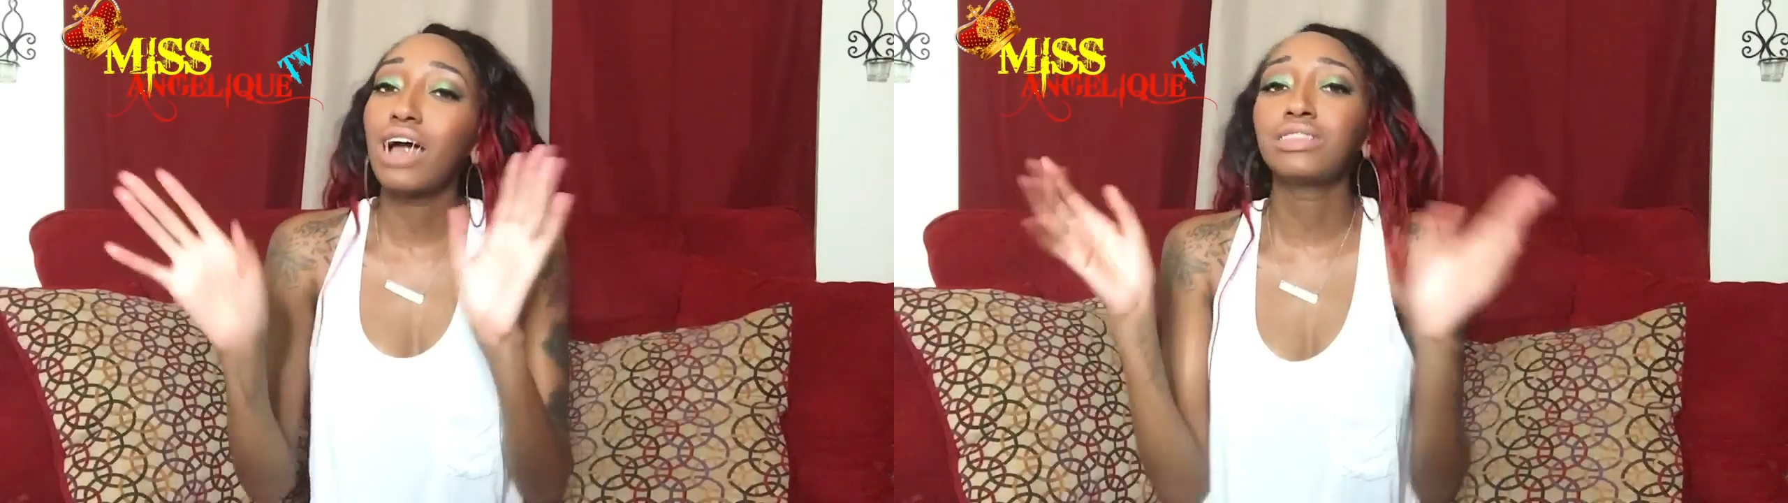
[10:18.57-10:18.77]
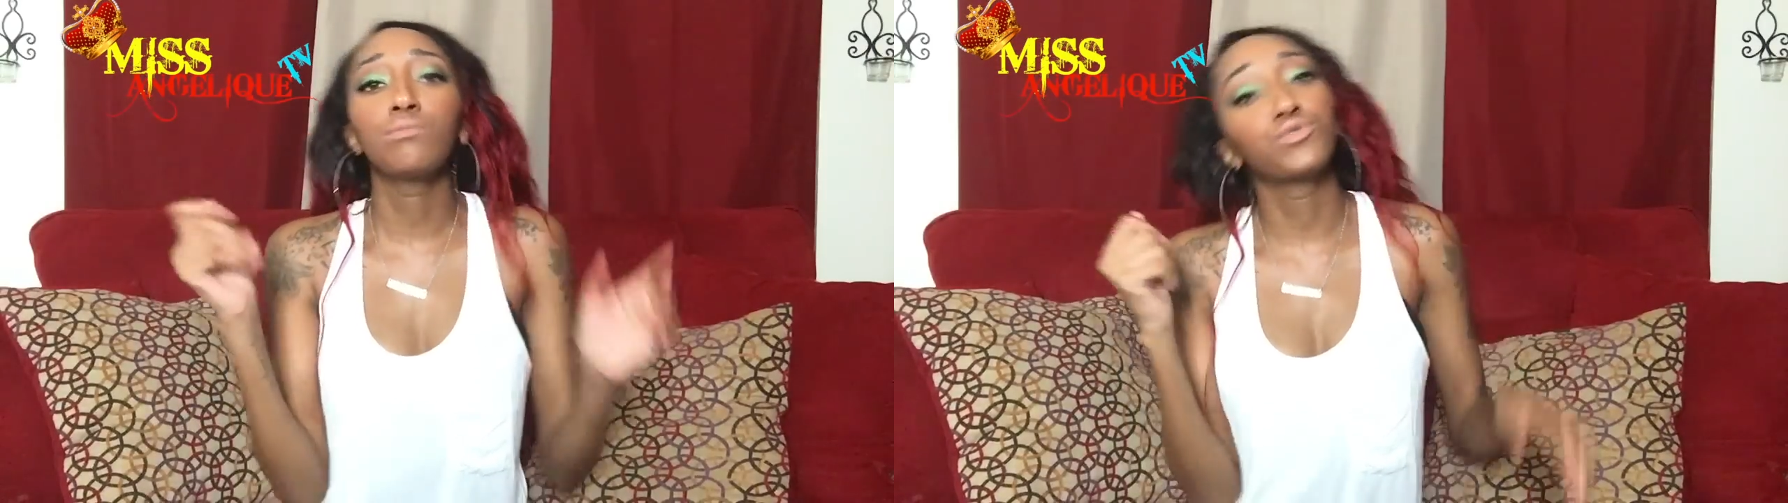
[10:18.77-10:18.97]

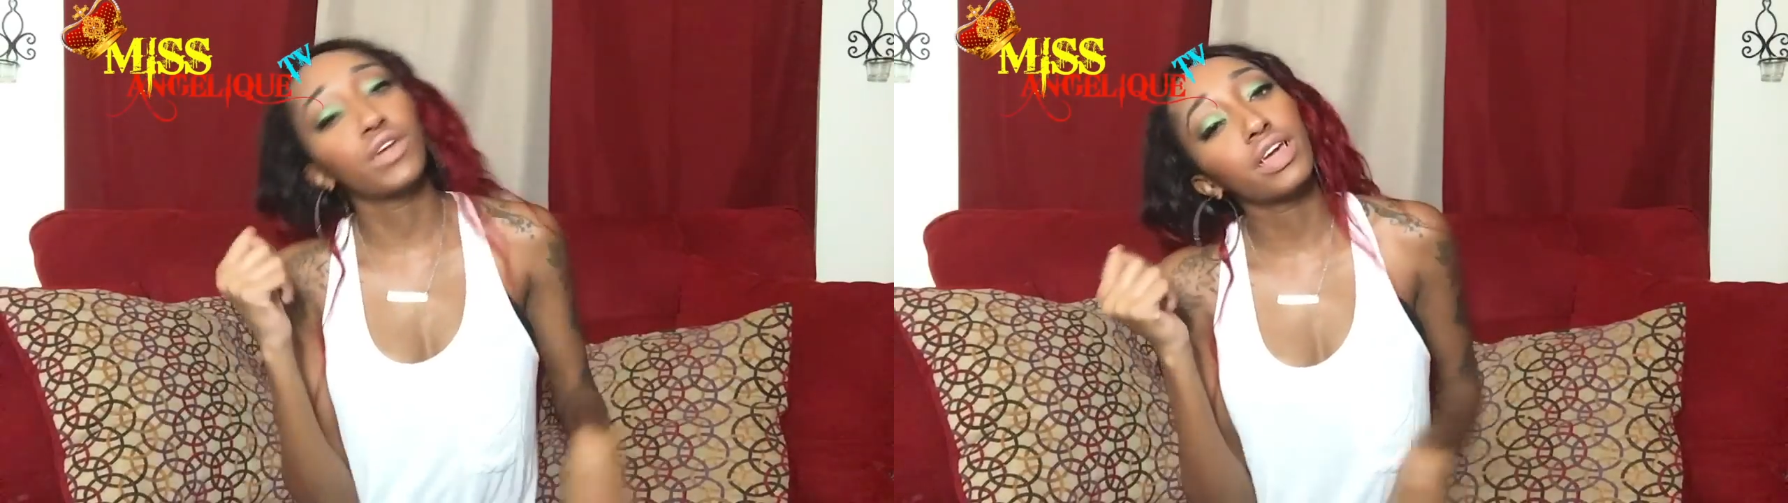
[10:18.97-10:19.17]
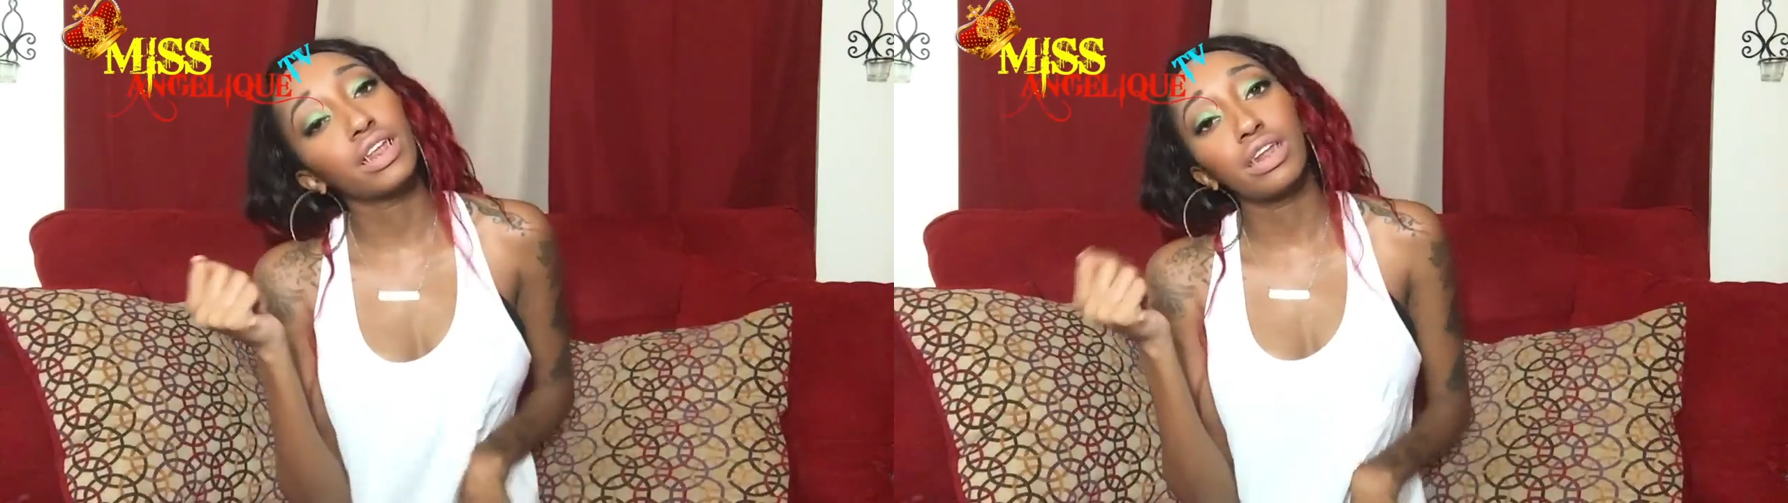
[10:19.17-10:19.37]
as I'm
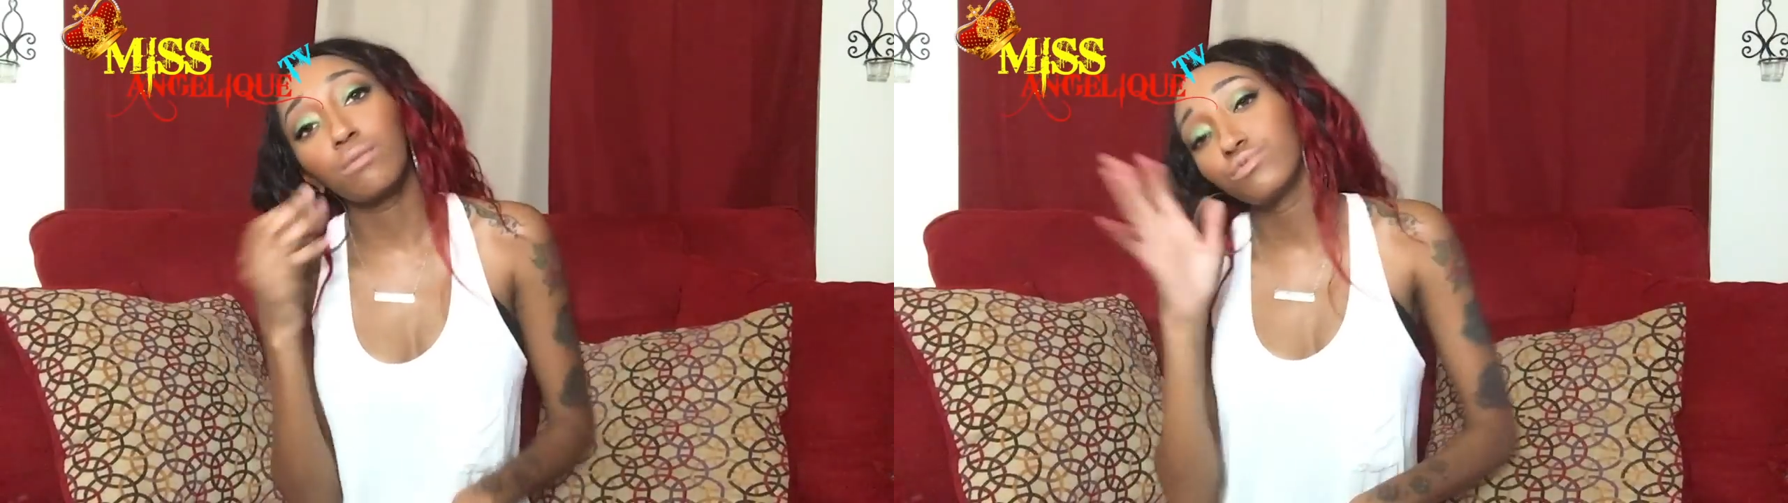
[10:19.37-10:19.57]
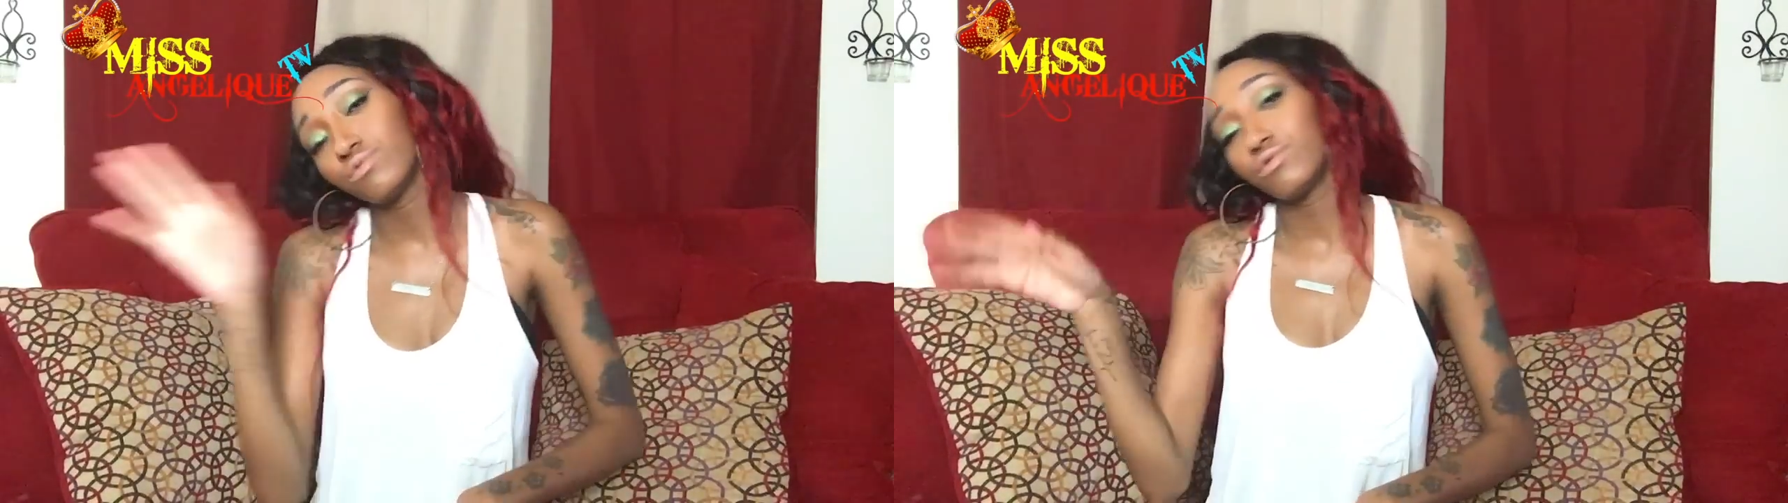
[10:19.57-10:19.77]
drinking,
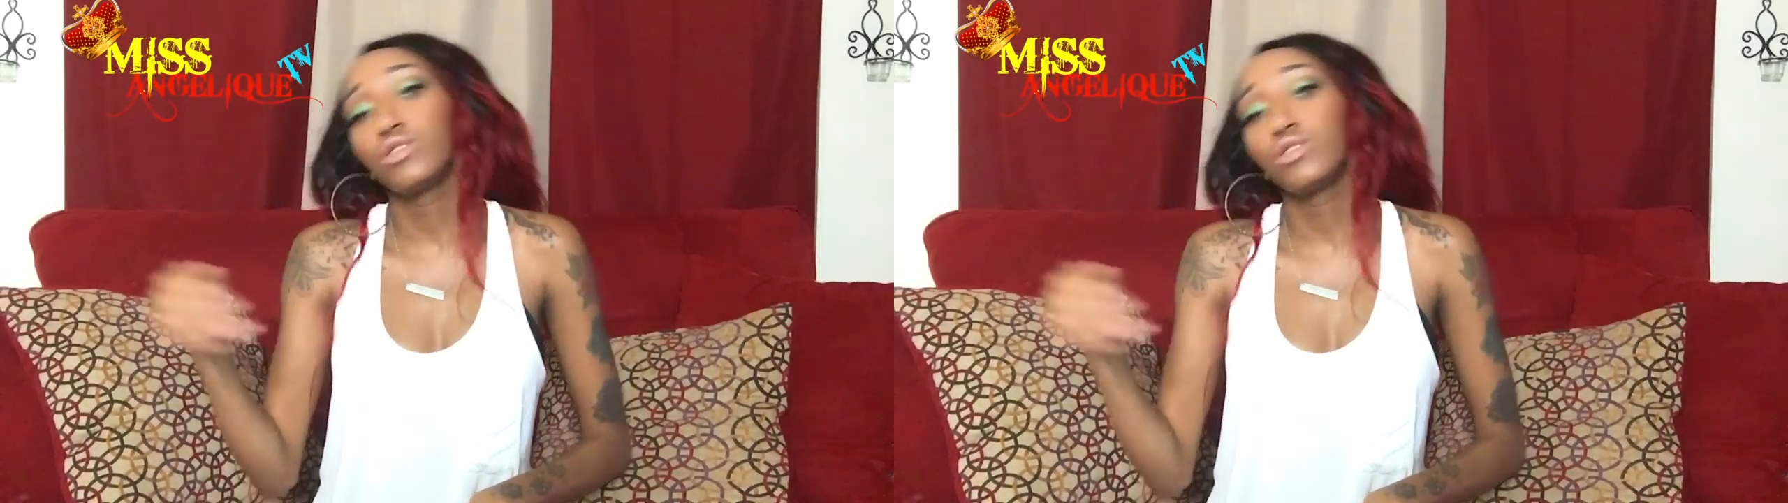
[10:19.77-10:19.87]
I'm,